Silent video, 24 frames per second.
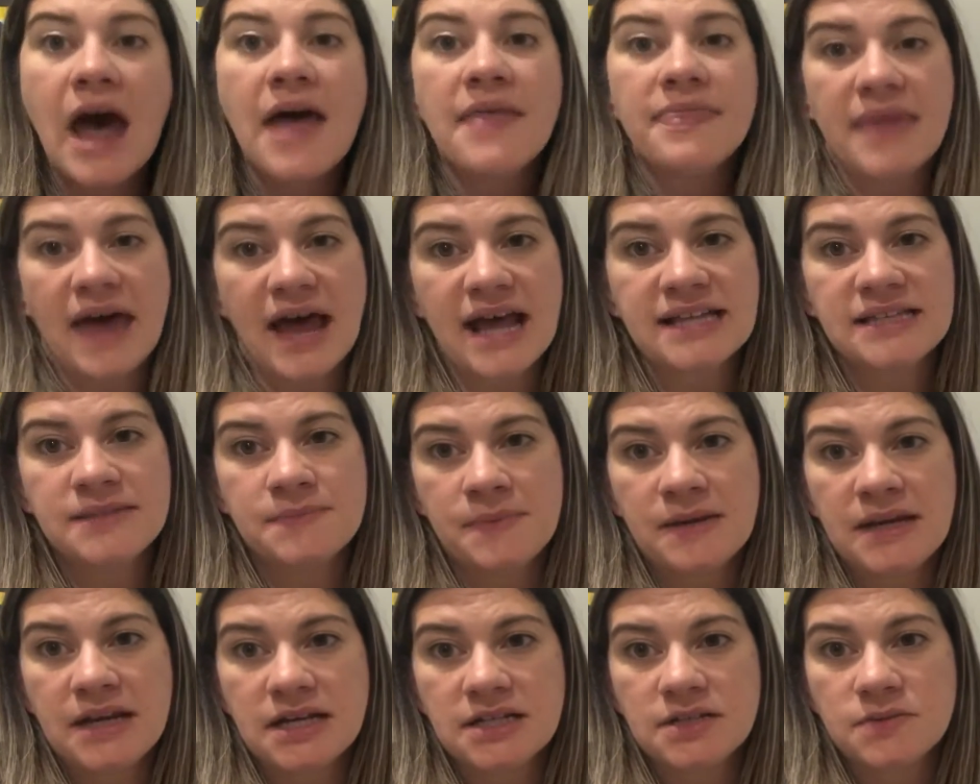That's
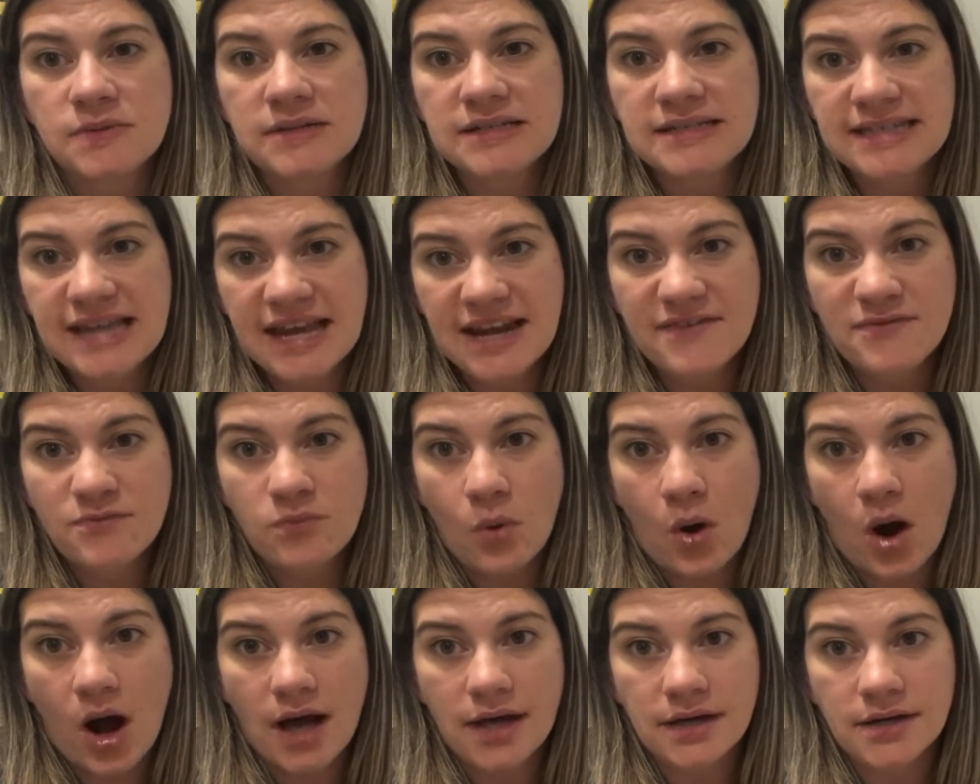because we save
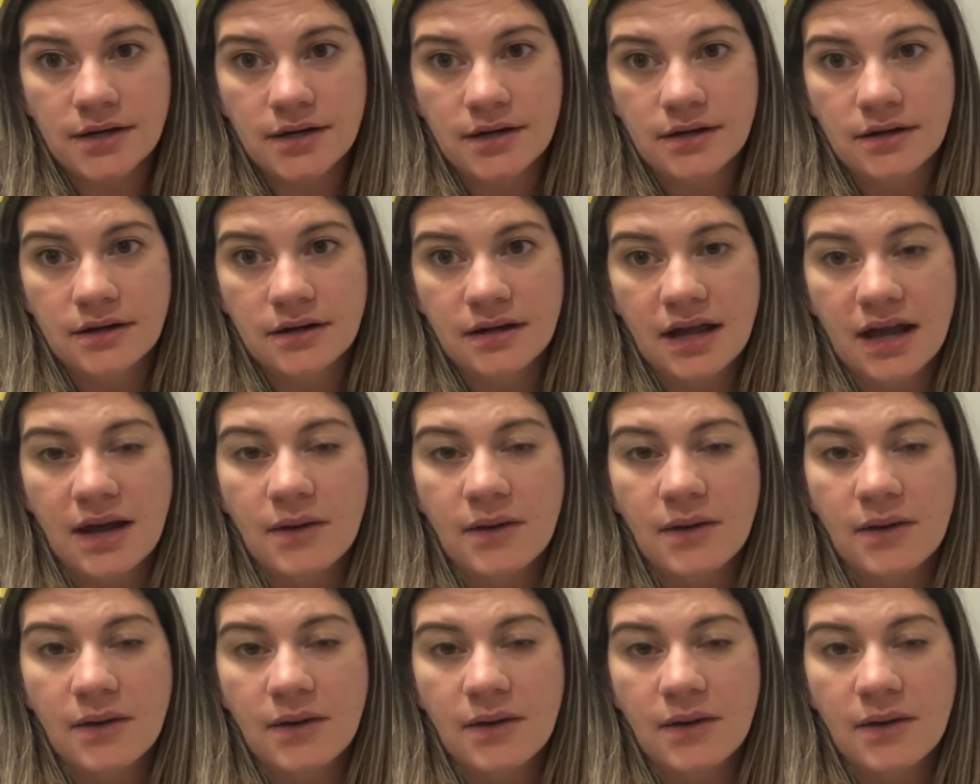water.